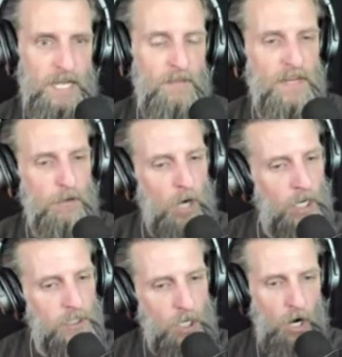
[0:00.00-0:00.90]
They are
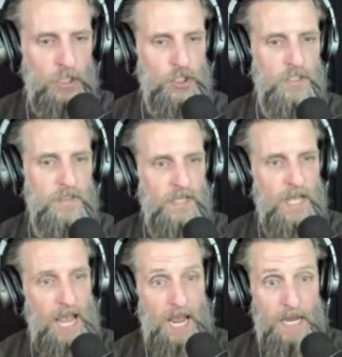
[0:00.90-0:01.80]
unconscious
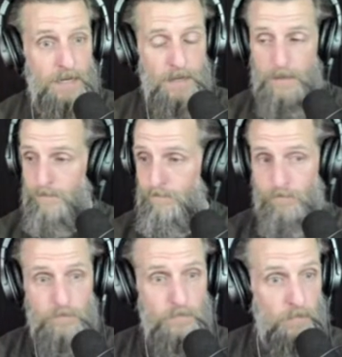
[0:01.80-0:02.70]
and
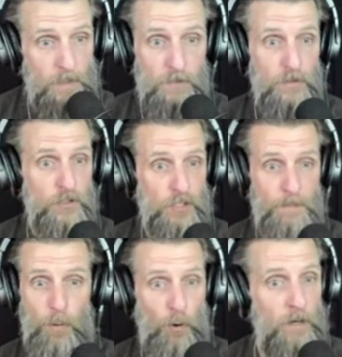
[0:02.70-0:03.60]

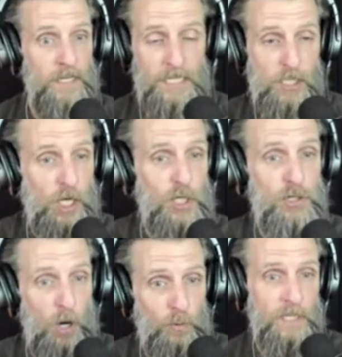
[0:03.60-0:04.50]
supporting and
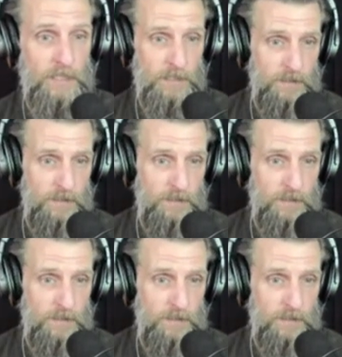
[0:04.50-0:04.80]
condoning